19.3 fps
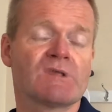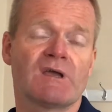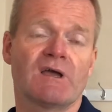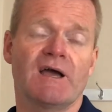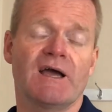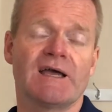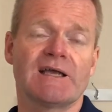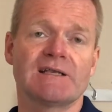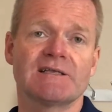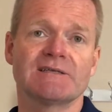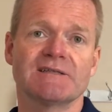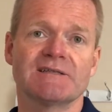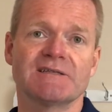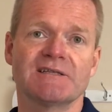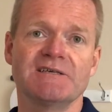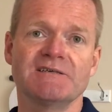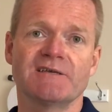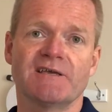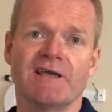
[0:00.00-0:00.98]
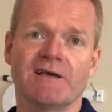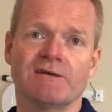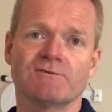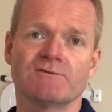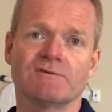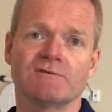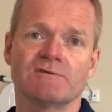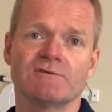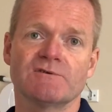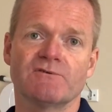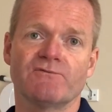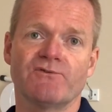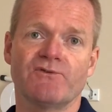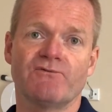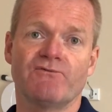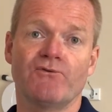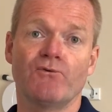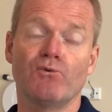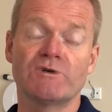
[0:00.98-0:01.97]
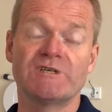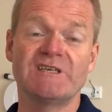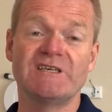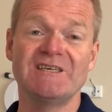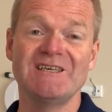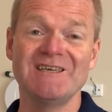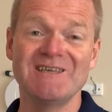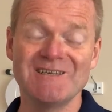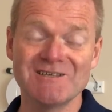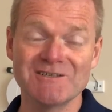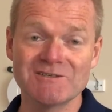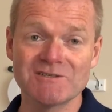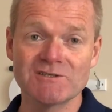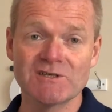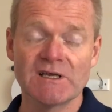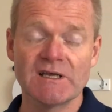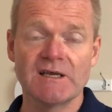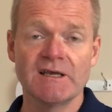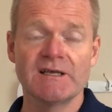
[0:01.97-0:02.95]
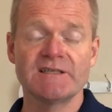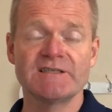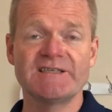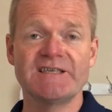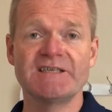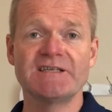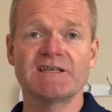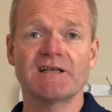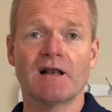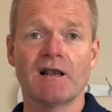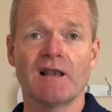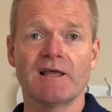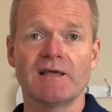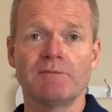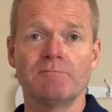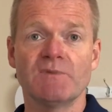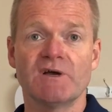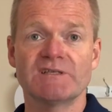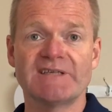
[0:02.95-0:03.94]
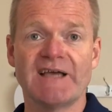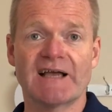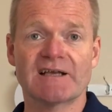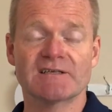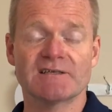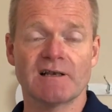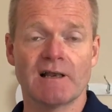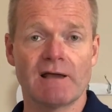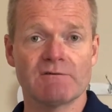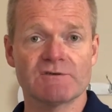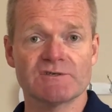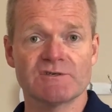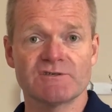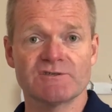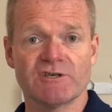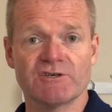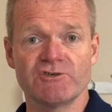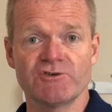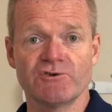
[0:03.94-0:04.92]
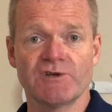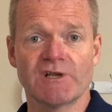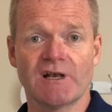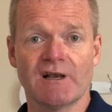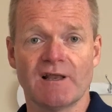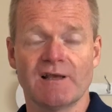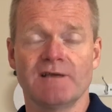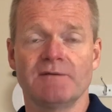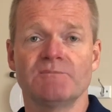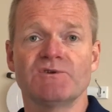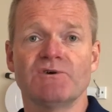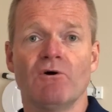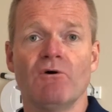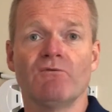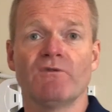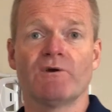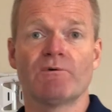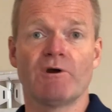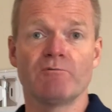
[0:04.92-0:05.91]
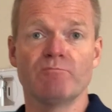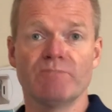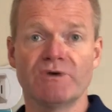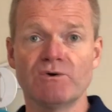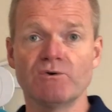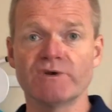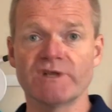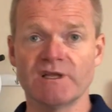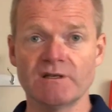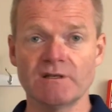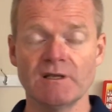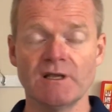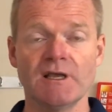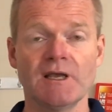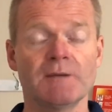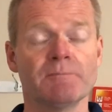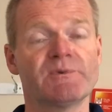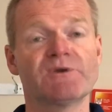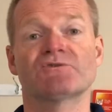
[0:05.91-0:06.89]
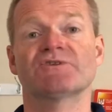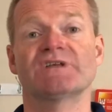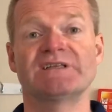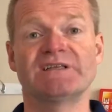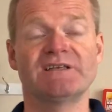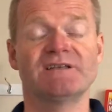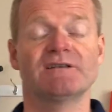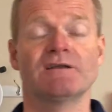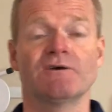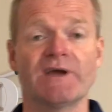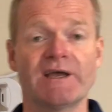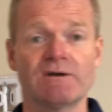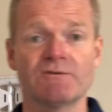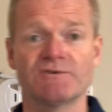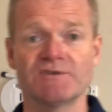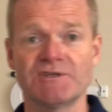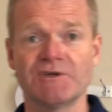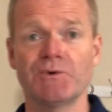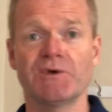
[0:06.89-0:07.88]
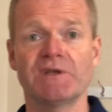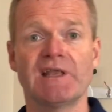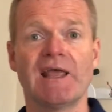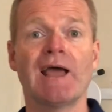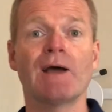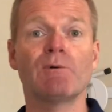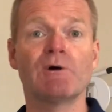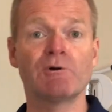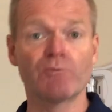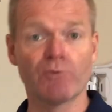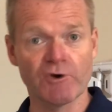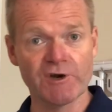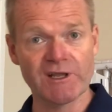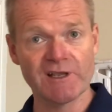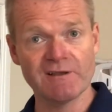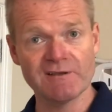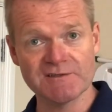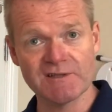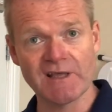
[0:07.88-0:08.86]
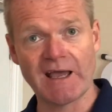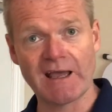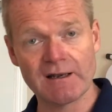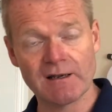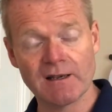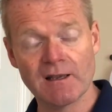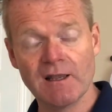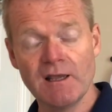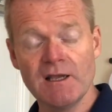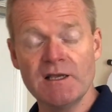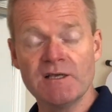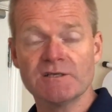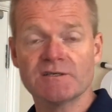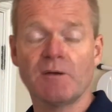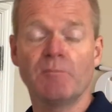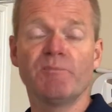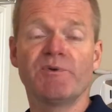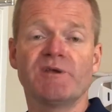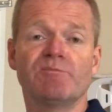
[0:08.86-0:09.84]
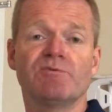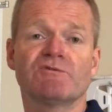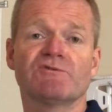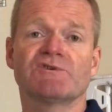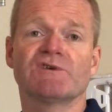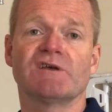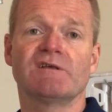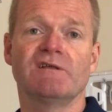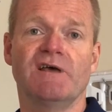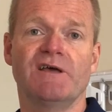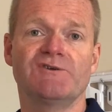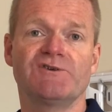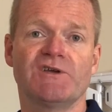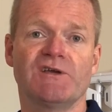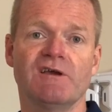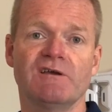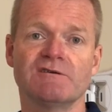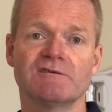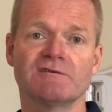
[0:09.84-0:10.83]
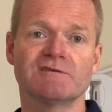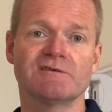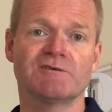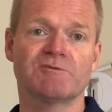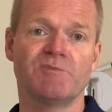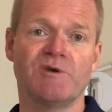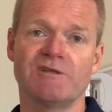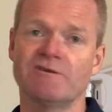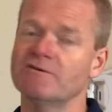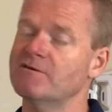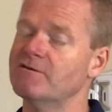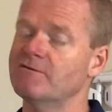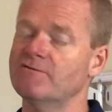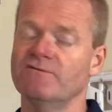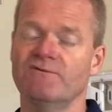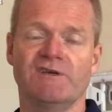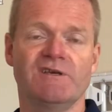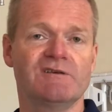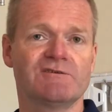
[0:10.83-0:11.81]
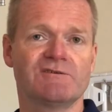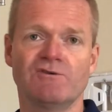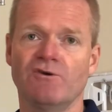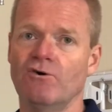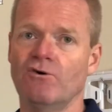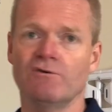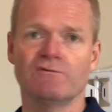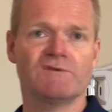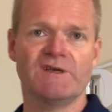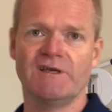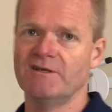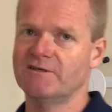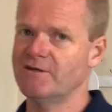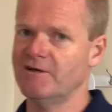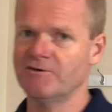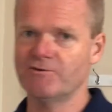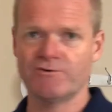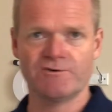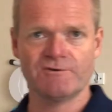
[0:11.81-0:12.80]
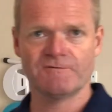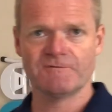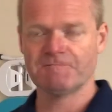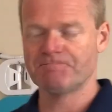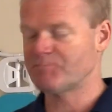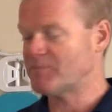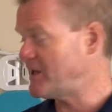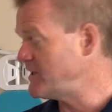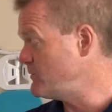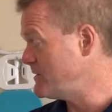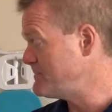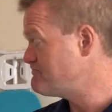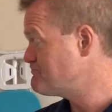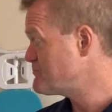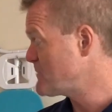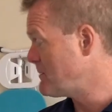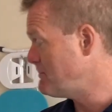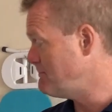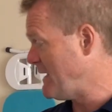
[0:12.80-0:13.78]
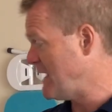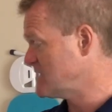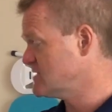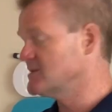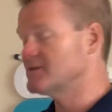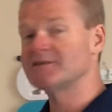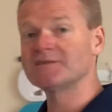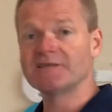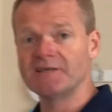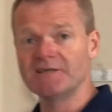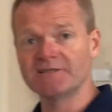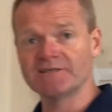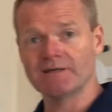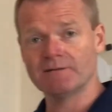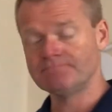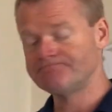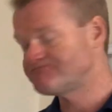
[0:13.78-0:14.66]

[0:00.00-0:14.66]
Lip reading: And these accountants for 40 years didn't claim tax allowances they should have claimed on their own building because they didn't know how to do it. How ironic is that? Some people say that education's expensive. It's not, it's ignorance. Anyway, back to this heater.